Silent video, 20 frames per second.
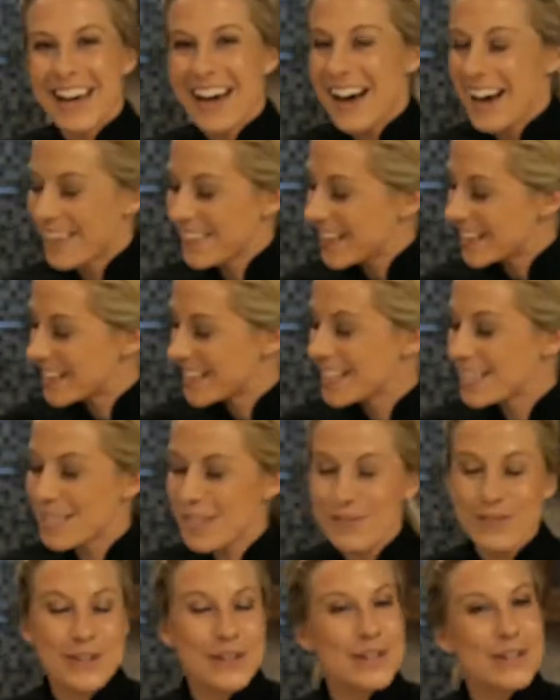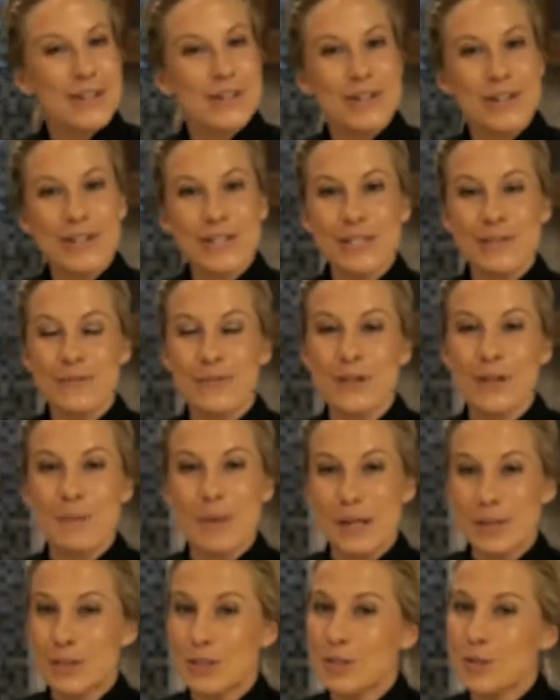All right, these have cooked for
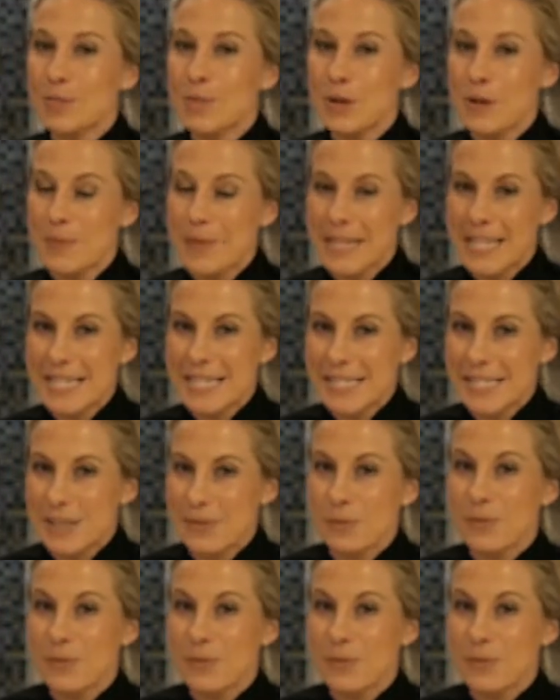about 2 more minutes.